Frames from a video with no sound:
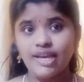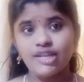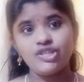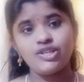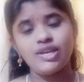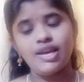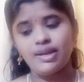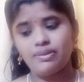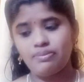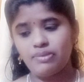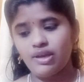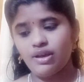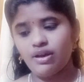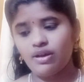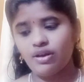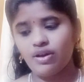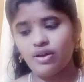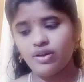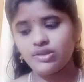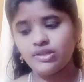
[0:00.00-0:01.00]
can be a
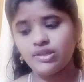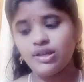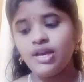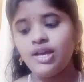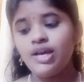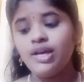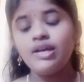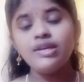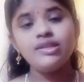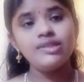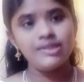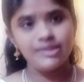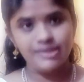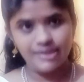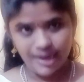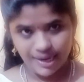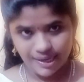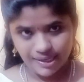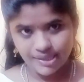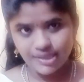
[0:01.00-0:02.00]
cause,
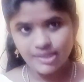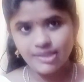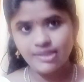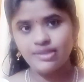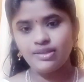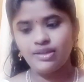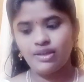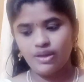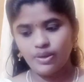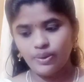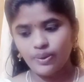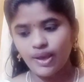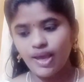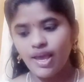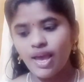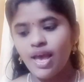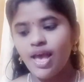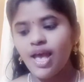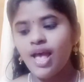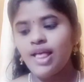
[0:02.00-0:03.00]
cystitis. Okay,
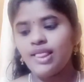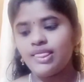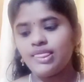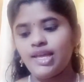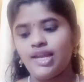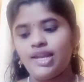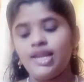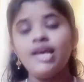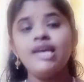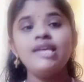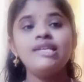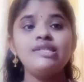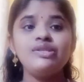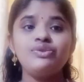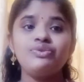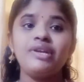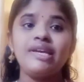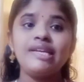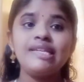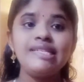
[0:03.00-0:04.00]
then
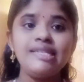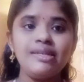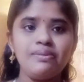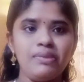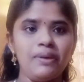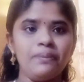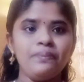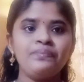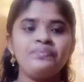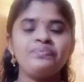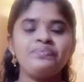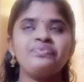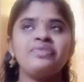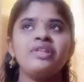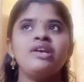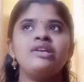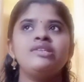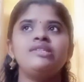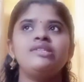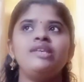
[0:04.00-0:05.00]
hysterectomy.
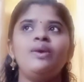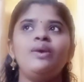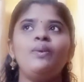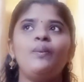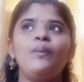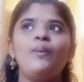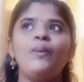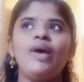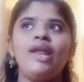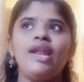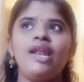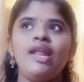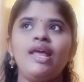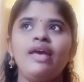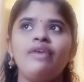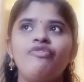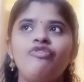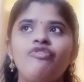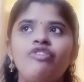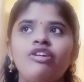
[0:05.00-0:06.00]
See,
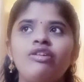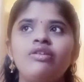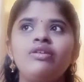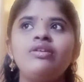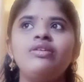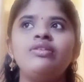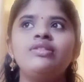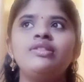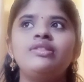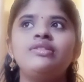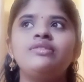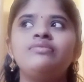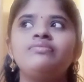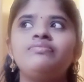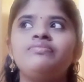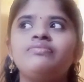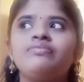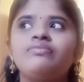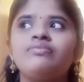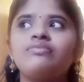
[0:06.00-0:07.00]
whenever
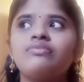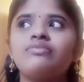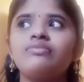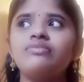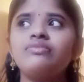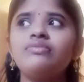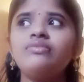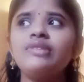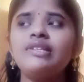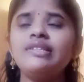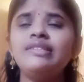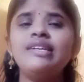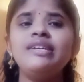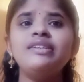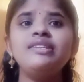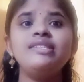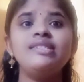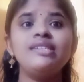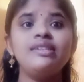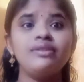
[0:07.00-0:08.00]
there
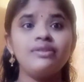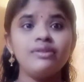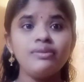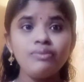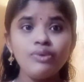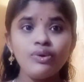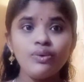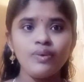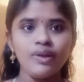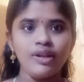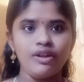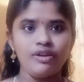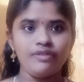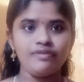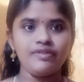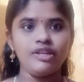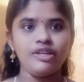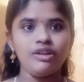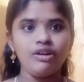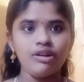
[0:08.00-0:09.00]
is a removal of
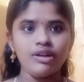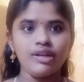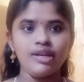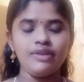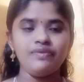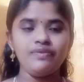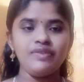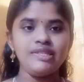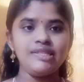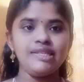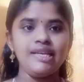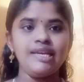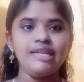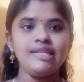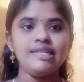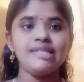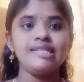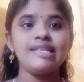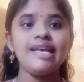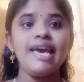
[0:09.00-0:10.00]
that organ, we say
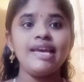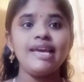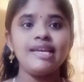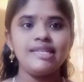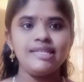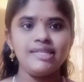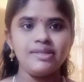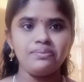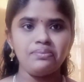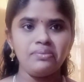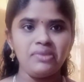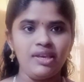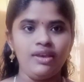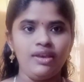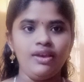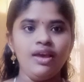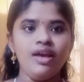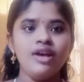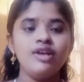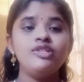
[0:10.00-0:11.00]
it as ectomy,
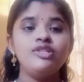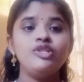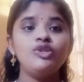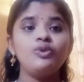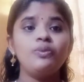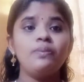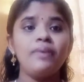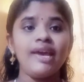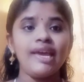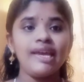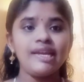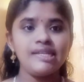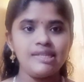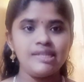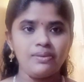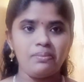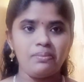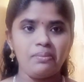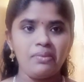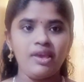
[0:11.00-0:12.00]

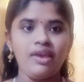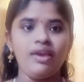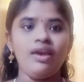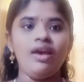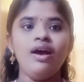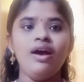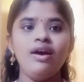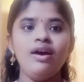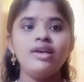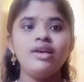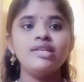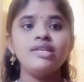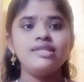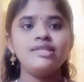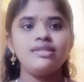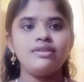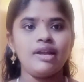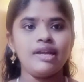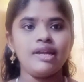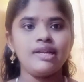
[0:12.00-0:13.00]
tubectomy,
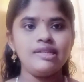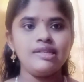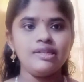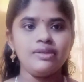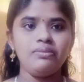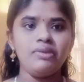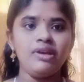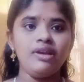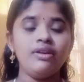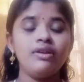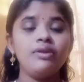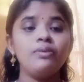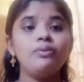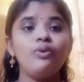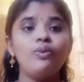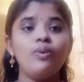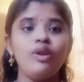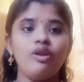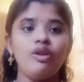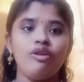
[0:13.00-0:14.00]
hysterectomy,
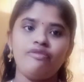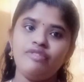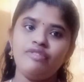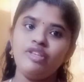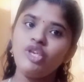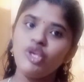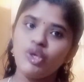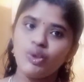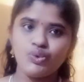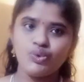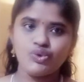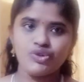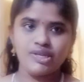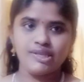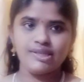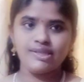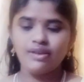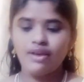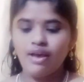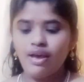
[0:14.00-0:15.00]
removal of the
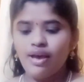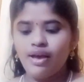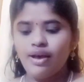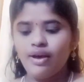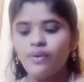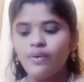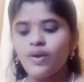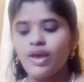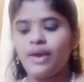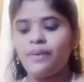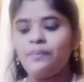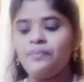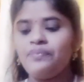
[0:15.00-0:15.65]
uterus. Okay,